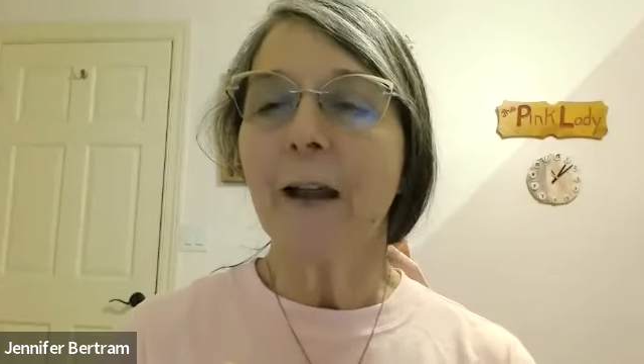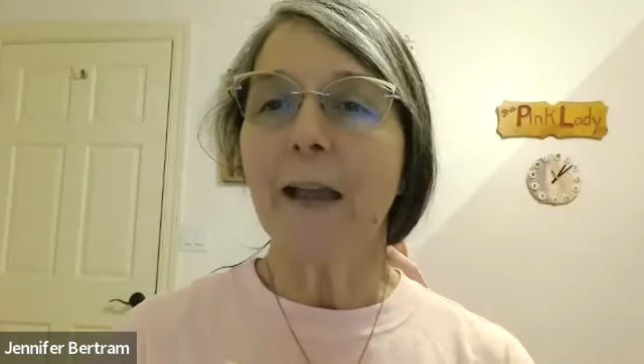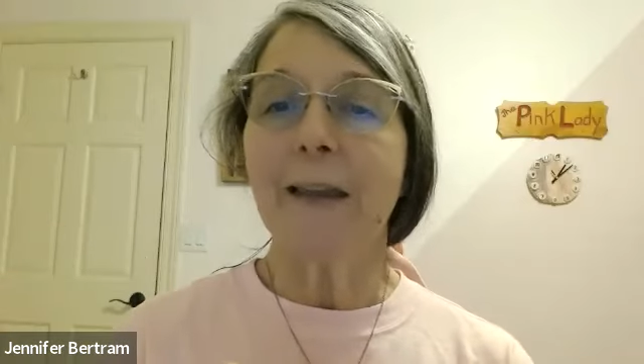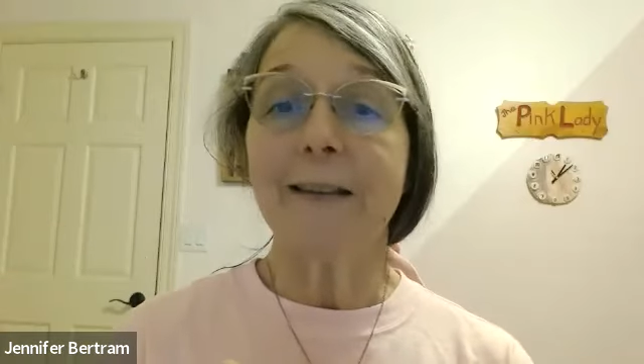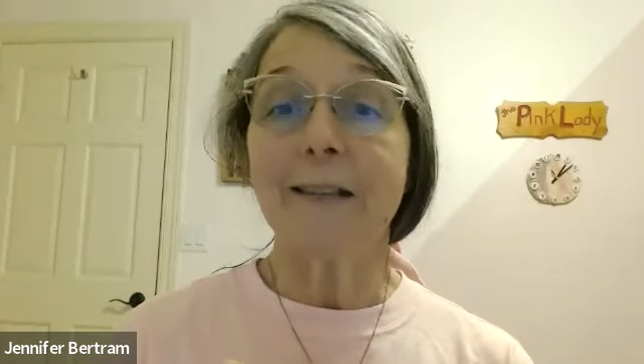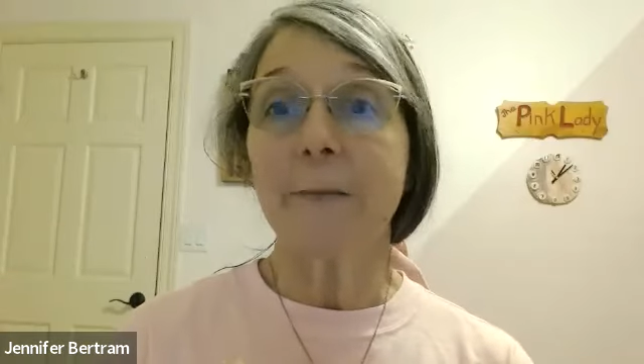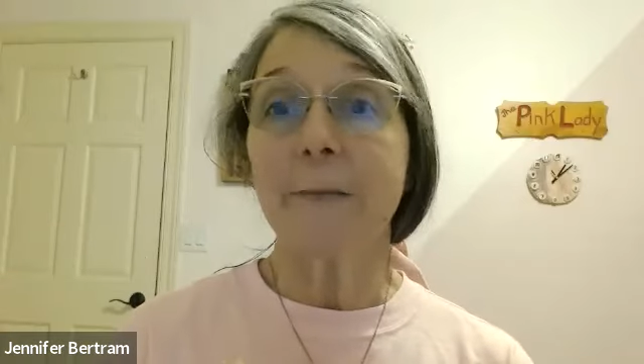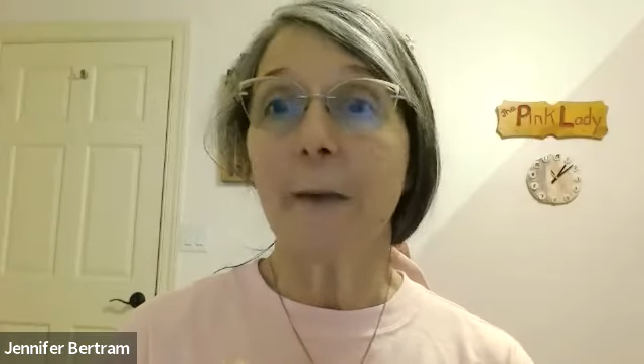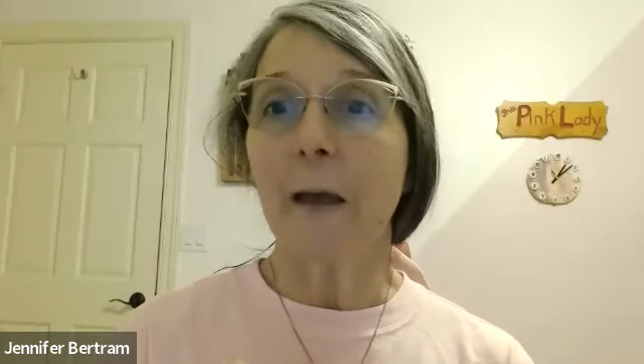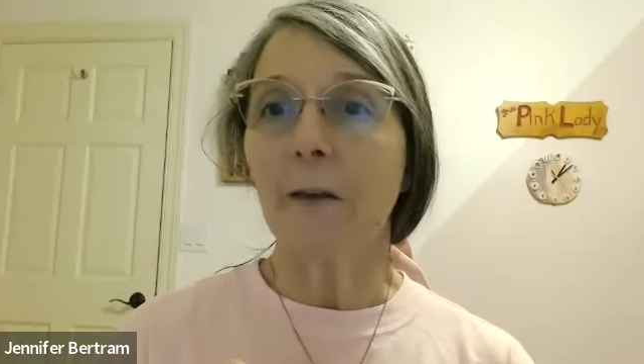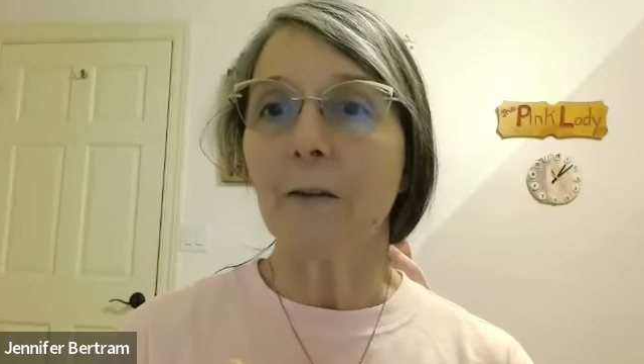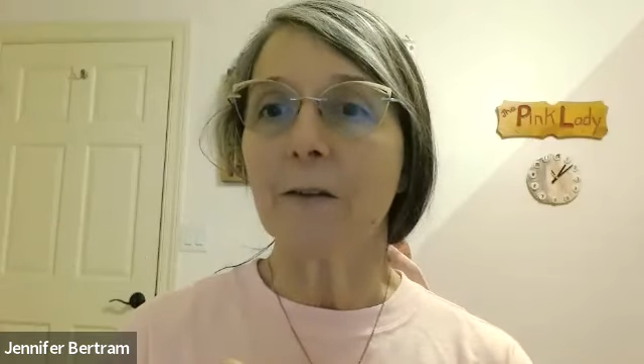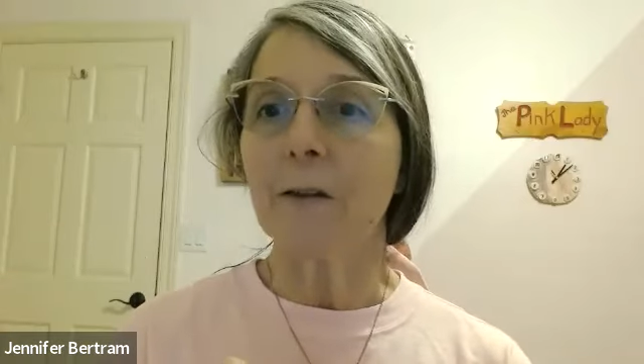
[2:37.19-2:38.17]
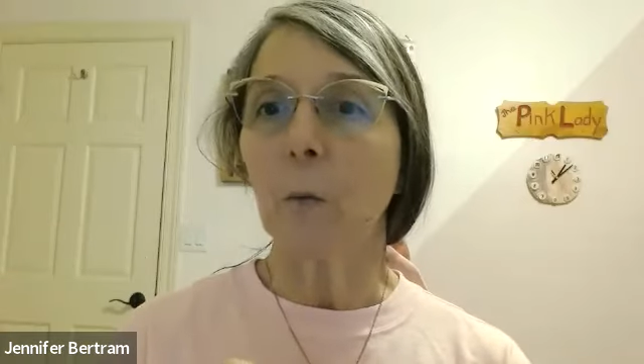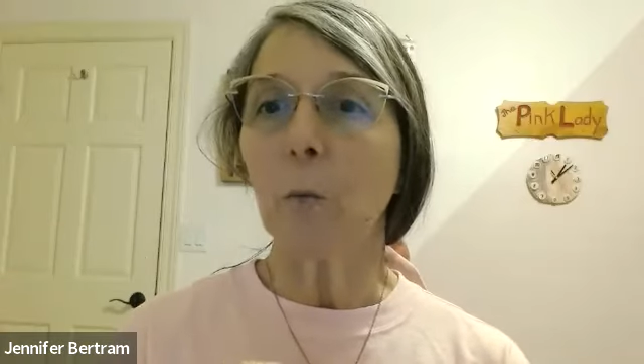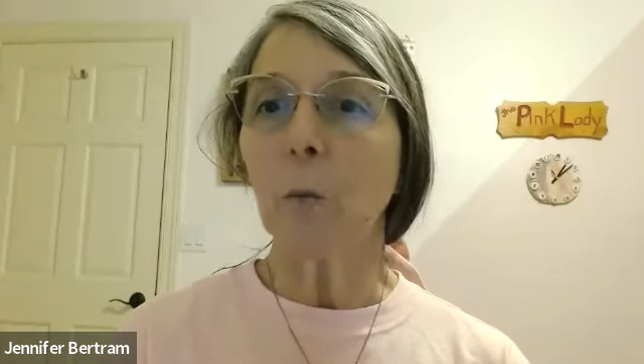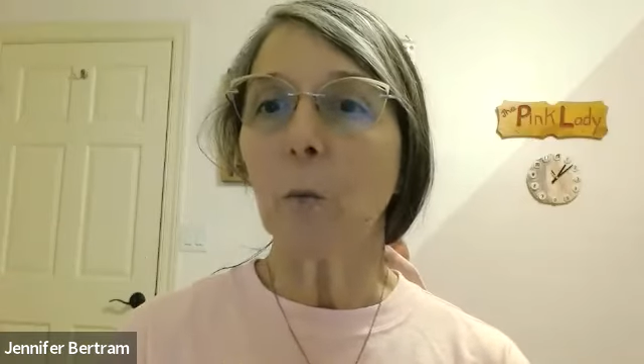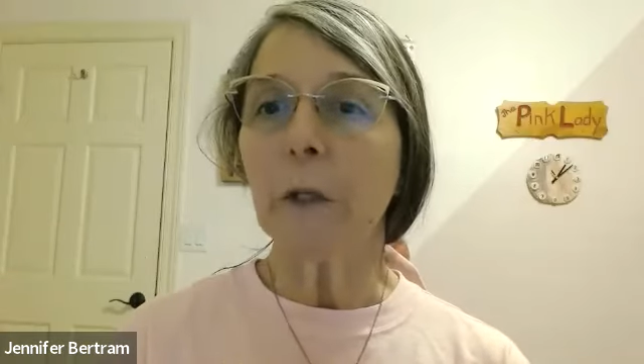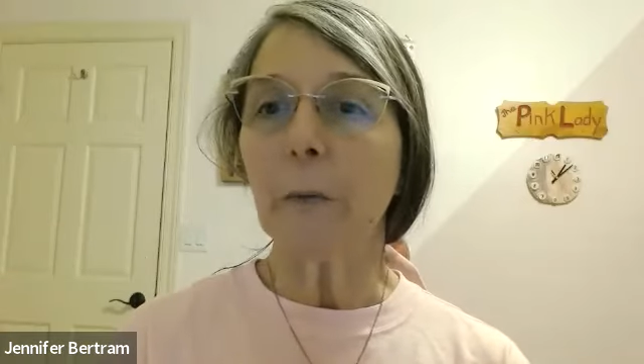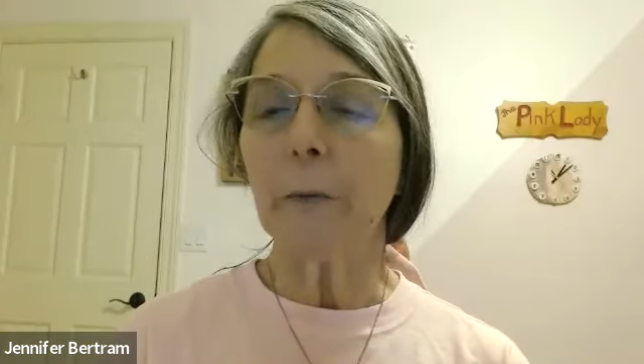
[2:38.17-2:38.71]
and it smells
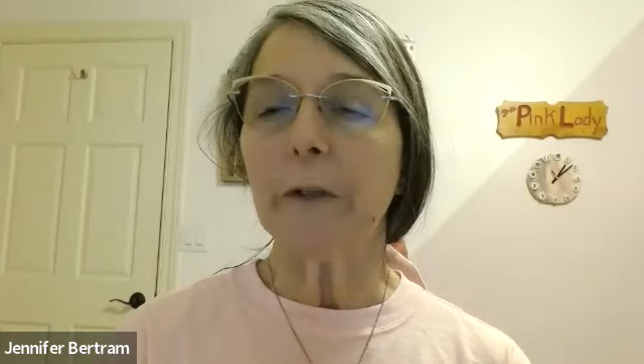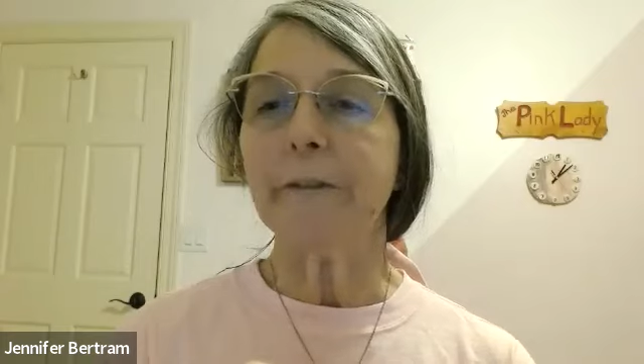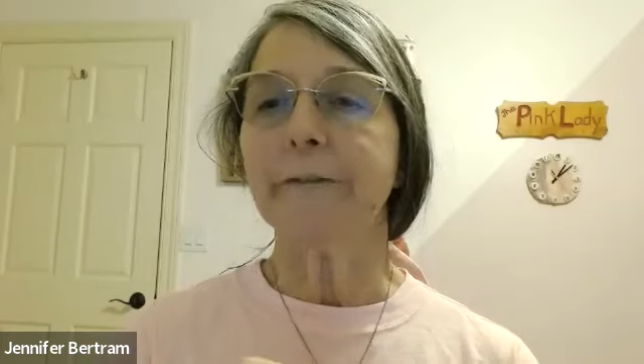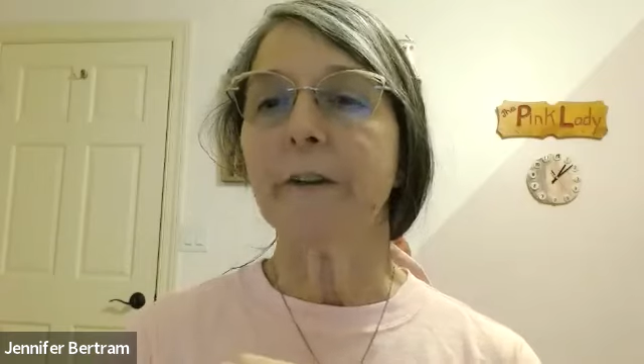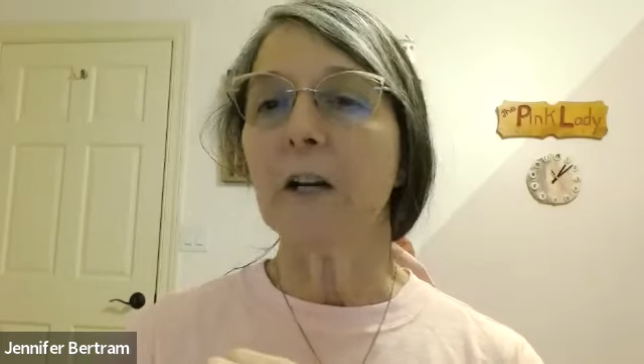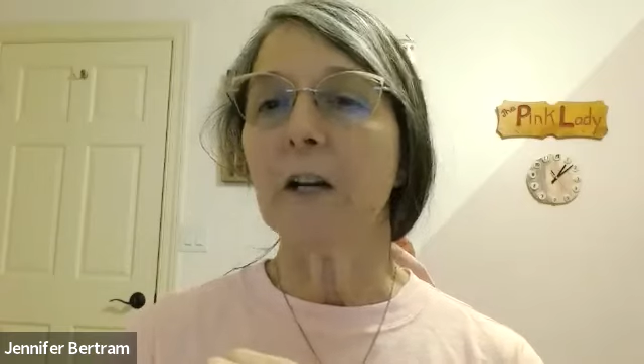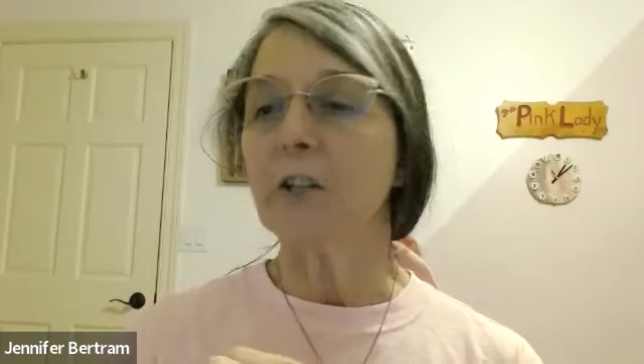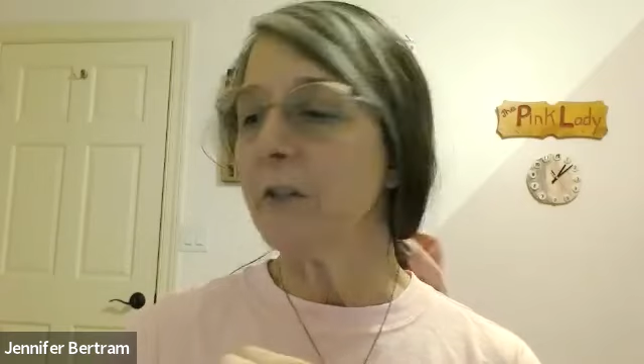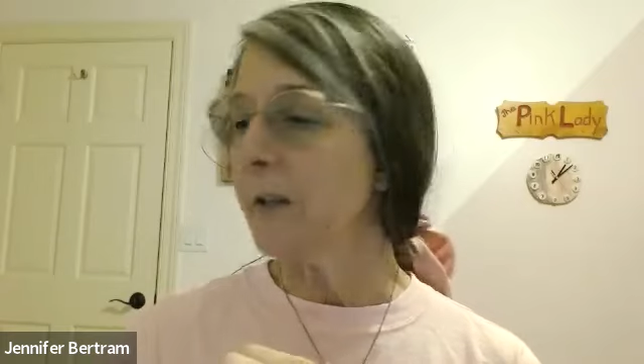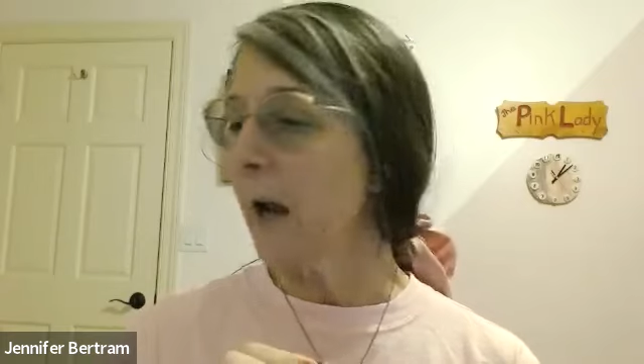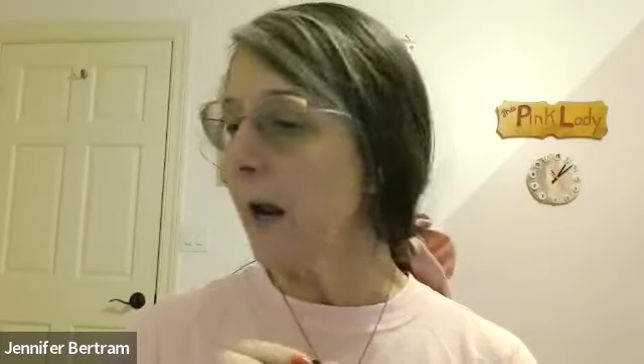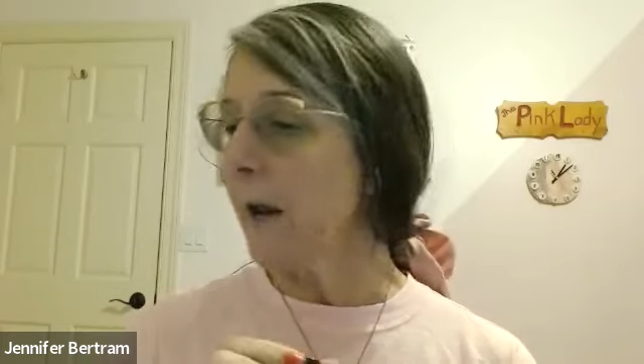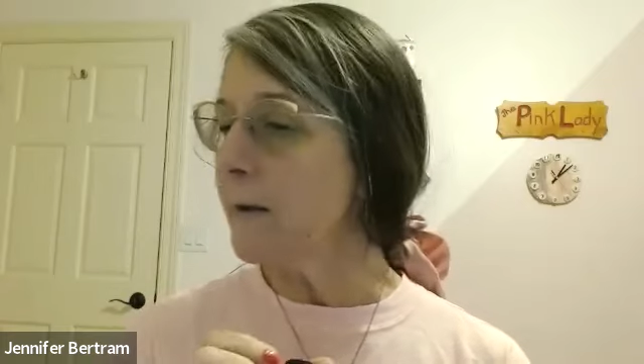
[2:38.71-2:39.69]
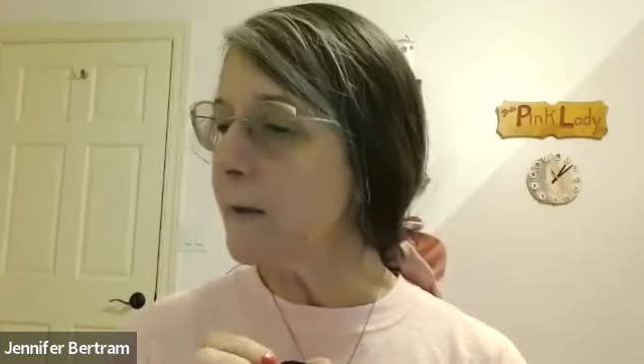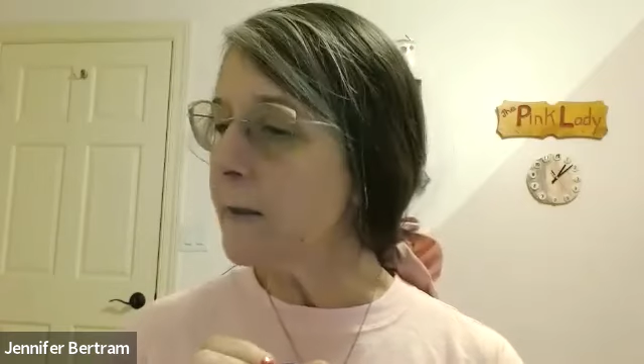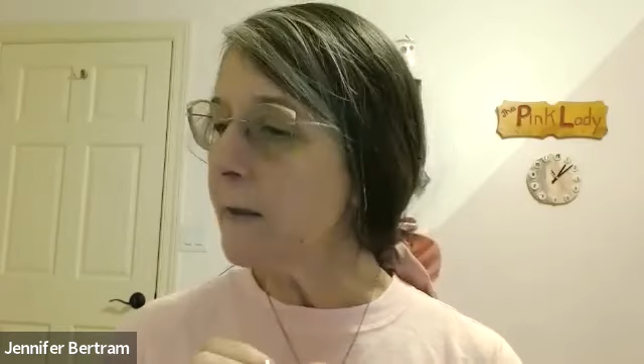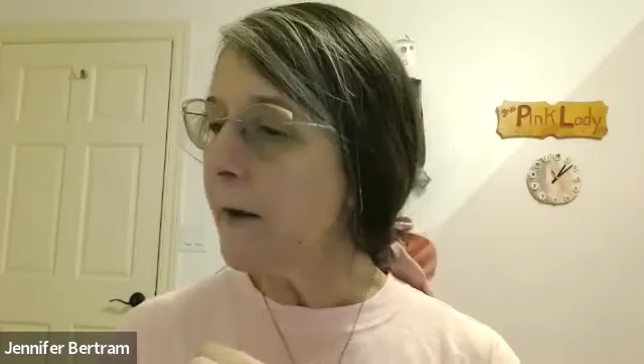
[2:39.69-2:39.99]
really, really fresh and nice.